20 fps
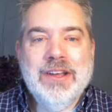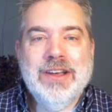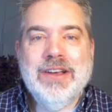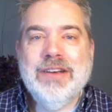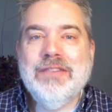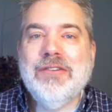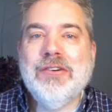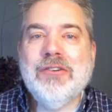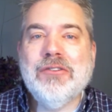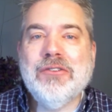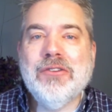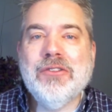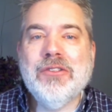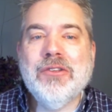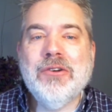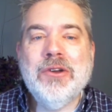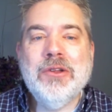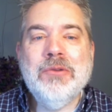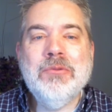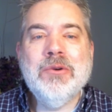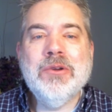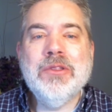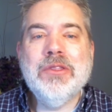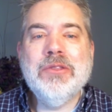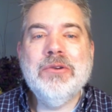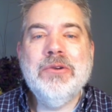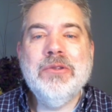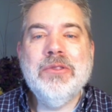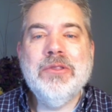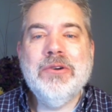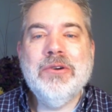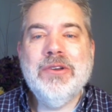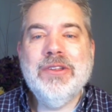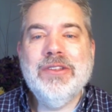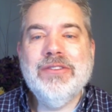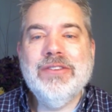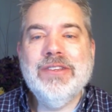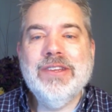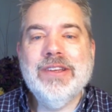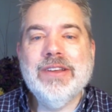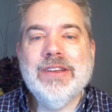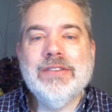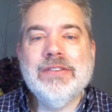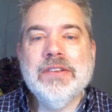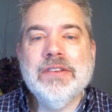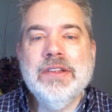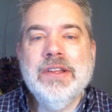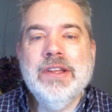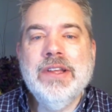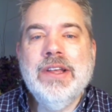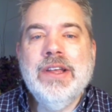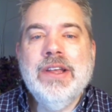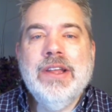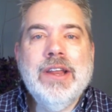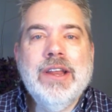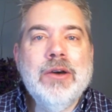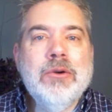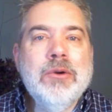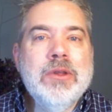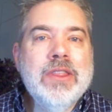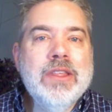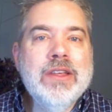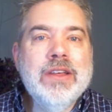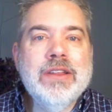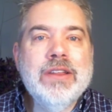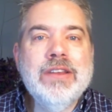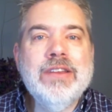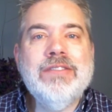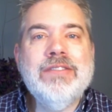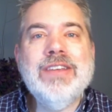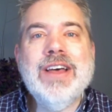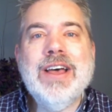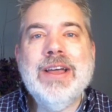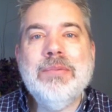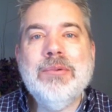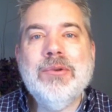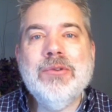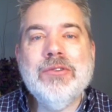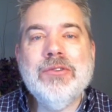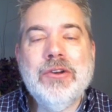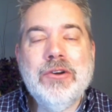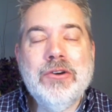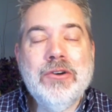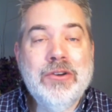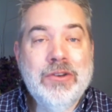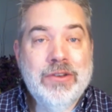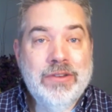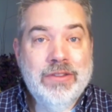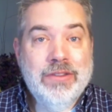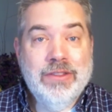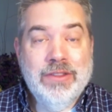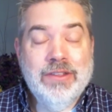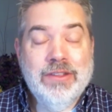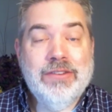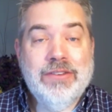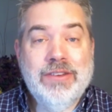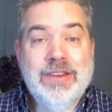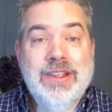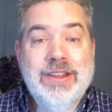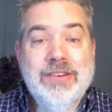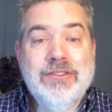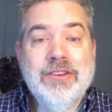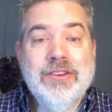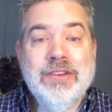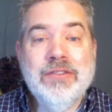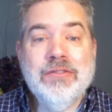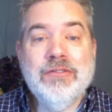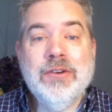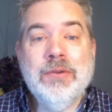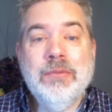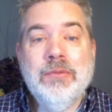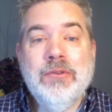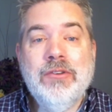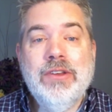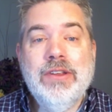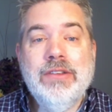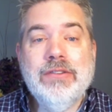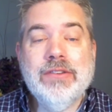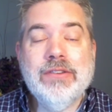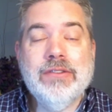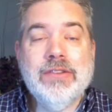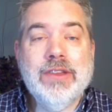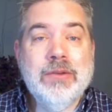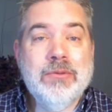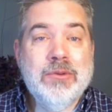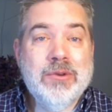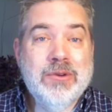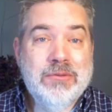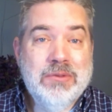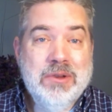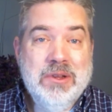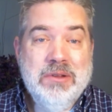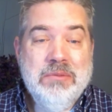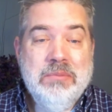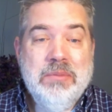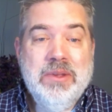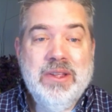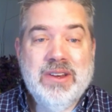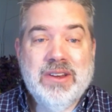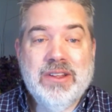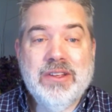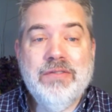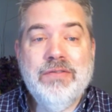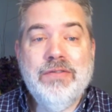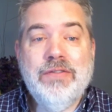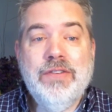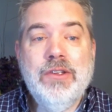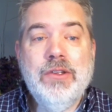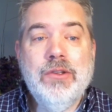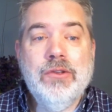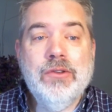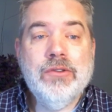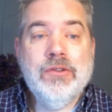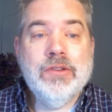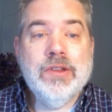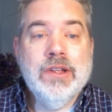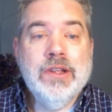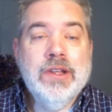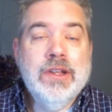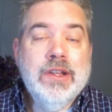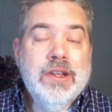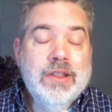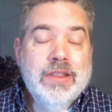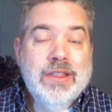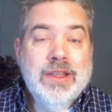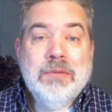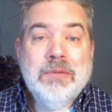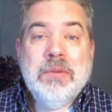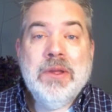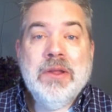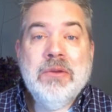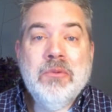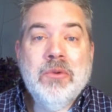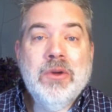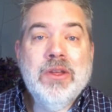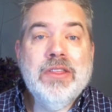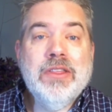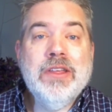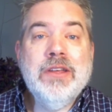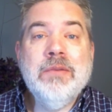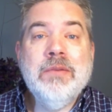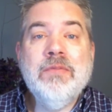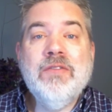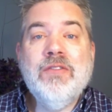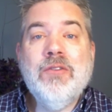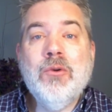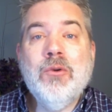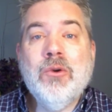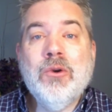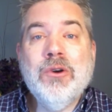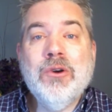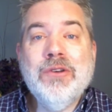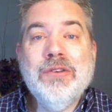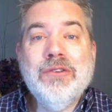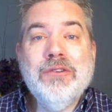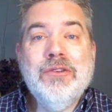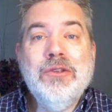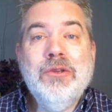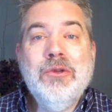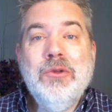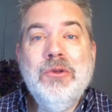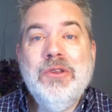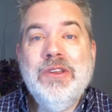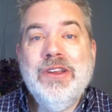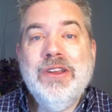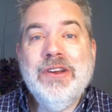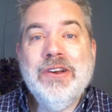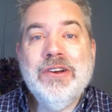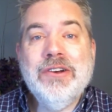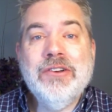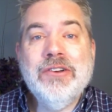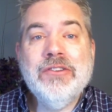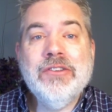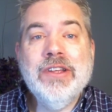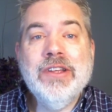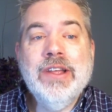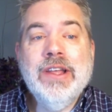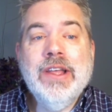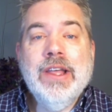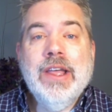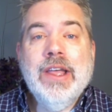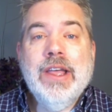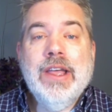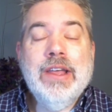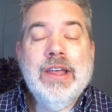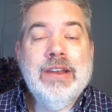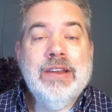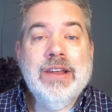Verses 31 through 36. Now, when the disciples heard this teaching from Jesus, they were a bit confused. They had been with him for 2 years and